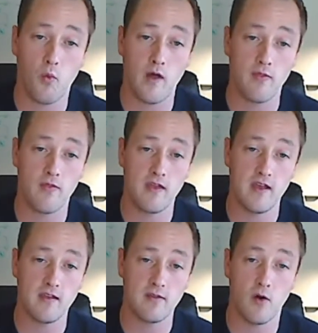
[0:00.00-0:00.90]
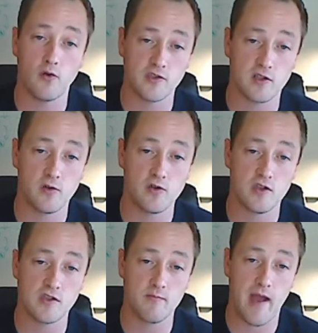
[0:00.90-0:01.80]
what the whole
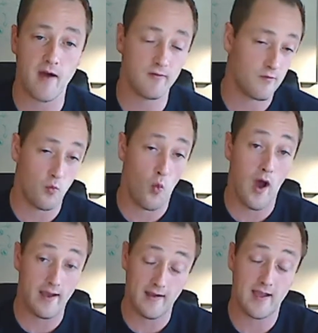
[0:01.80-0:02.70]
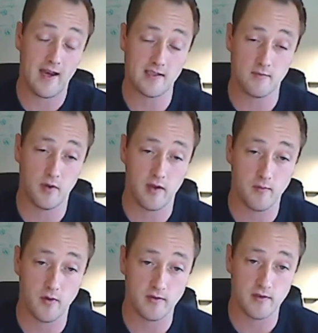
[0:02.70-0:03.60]
solution's about and why, again, it's
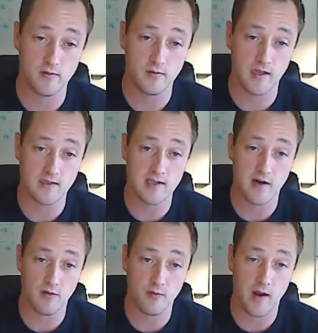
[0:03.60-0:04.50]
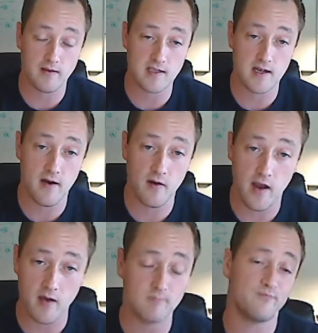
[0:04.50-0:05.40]
applicable to the insider threat
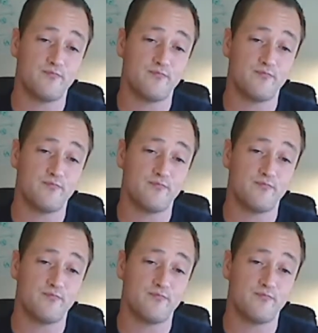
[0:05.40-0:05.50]
scenario.